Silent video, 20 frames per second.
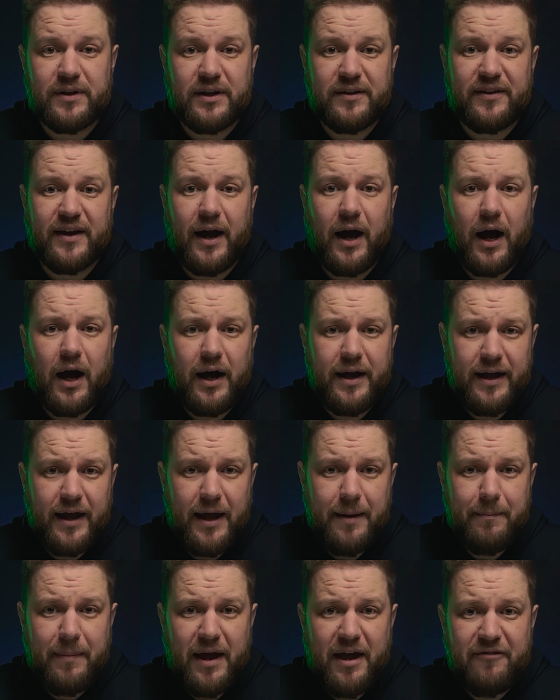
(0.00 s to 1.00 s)
the
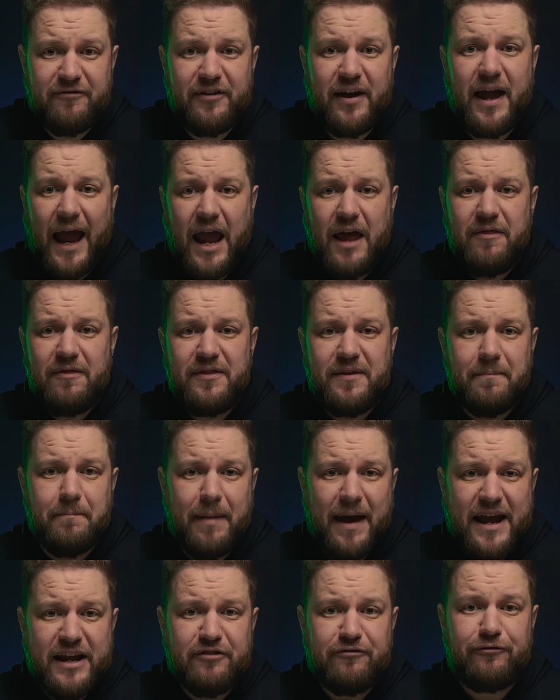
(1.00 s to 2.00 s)
IMF and the
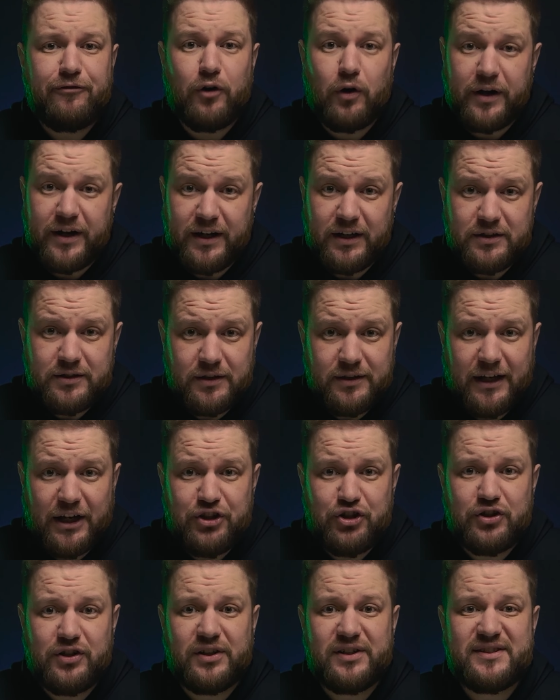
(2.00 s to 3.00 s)
Bank for
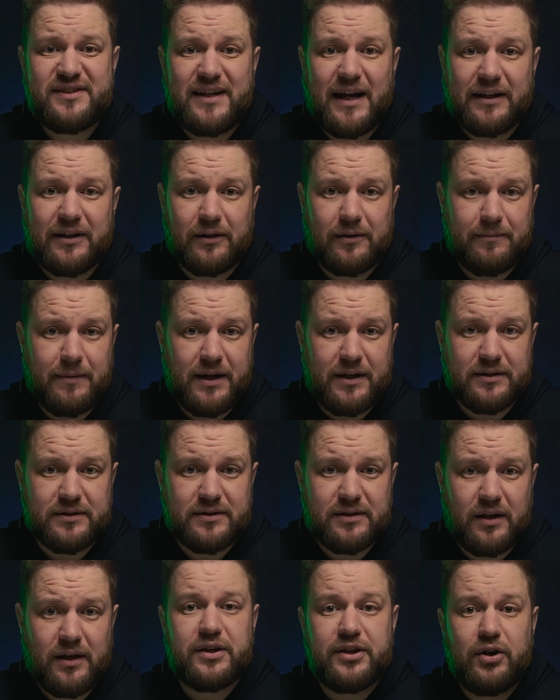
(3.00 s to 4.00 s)
International
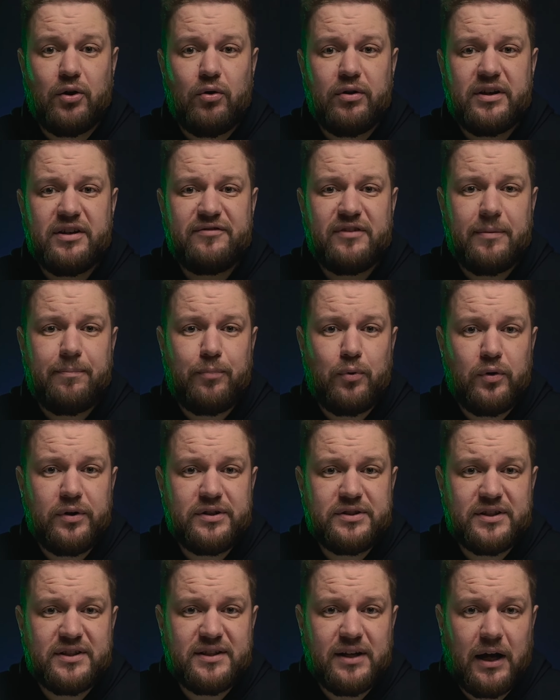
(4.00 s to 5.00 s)
Settlements. Georgieva
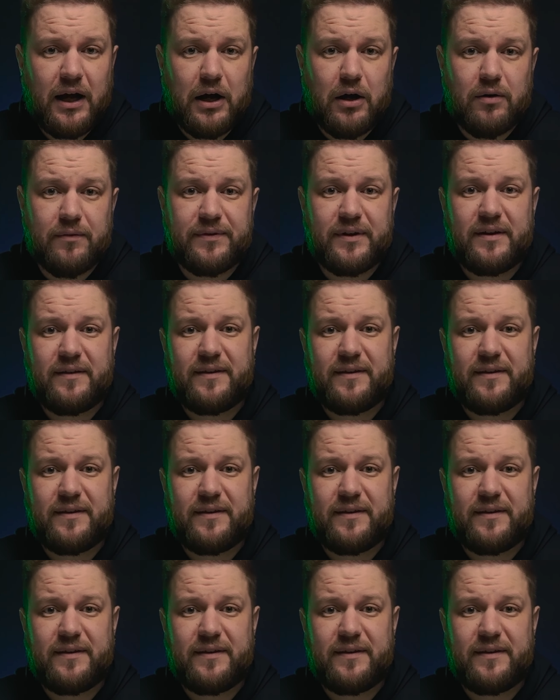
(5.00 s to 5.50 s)
pointed out